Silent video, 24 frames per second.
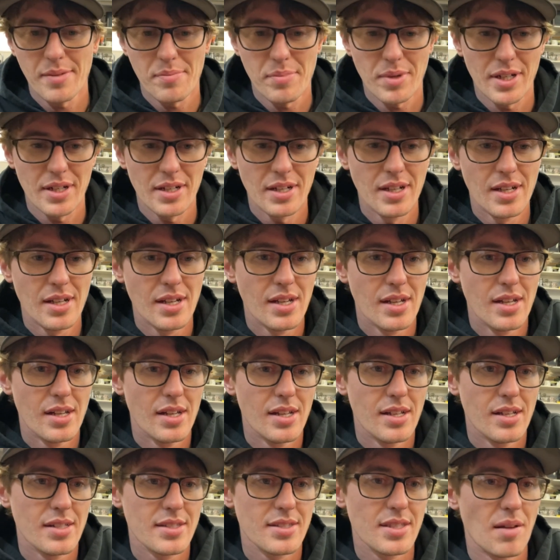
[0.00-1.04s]
but
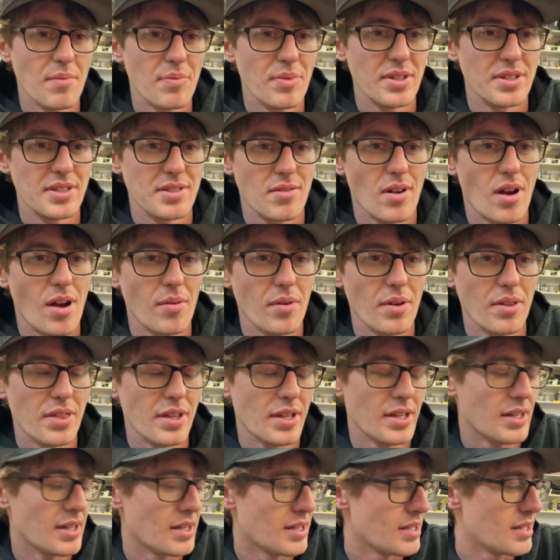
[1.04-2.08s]
something's wrong with
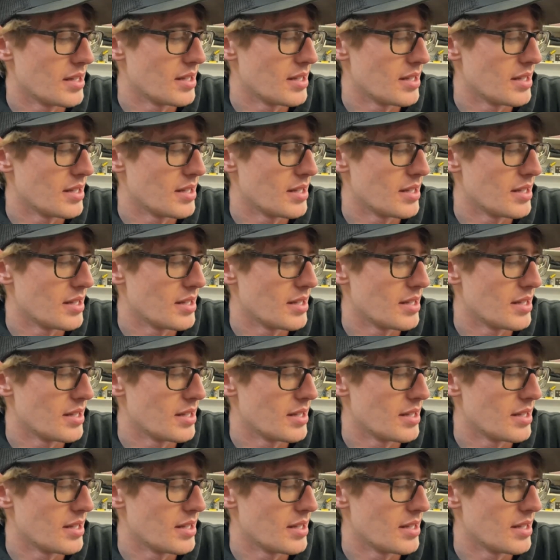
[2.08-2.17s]
it.